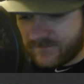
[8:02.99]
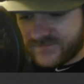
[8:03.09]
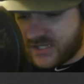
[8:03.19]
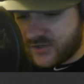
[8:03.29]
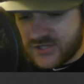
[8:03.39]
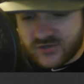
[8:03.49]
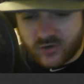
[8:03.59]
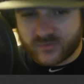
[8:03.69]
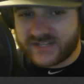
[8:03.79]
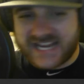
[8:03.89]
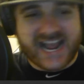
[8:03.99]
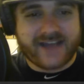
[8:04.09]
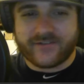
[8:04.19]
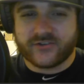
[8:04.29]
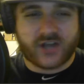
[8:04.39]
You don't really
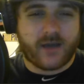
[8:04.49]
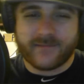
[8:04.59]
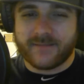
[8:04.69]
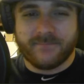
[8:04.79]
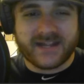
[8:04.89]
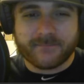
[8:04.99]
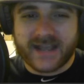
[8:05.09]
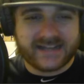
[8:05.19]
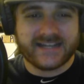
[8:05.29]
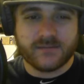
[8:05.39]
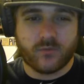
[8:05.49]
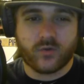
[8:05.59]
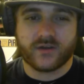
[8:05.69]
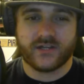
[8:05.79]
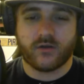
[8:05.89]
have your dominant big men
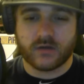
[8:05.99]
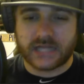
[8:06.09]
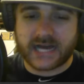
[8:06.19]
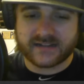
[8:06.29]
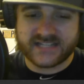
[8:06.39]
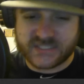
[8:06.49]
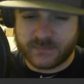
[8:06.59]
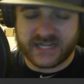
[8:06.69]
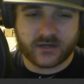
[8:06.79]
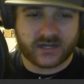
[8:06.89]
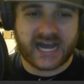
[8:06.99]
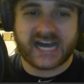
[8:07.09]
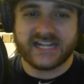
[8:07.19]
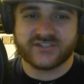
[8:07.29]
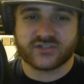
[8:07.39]
anymore. A lot of these bigger
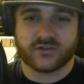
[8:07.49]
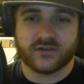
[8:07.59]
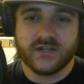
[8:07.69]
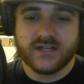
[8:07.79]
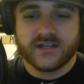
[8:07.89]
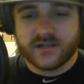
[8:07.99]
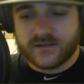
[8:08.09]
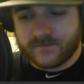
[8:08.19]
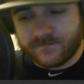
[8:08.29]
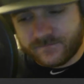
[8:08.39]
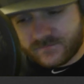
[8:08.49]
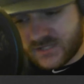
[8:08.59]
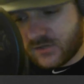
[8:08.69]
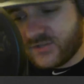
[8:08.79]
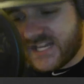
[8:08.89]
guys are,
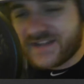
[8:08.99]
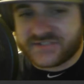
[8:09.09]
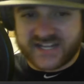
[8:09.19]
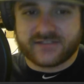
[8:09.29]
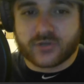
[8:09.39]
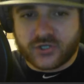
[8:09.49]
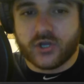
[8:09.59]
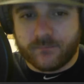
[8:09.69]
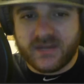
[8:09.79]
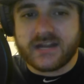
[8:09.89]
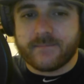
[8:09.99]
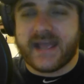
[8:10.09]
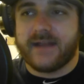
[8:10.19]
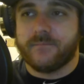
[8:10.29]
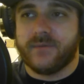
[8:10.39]
yes, like they're good big
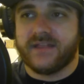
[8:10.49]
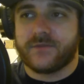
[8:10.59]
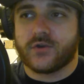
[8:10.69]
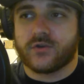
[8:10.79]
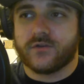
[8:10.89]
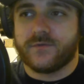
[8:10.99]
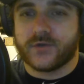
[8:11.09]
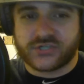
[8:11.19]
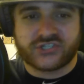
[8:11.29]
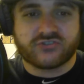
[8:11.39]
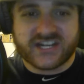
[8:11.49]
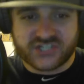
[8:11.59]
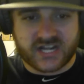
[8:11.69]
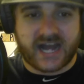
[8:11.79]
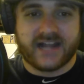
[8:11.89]
men, but they're
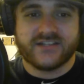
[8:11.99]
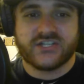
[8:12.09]
stretch guys.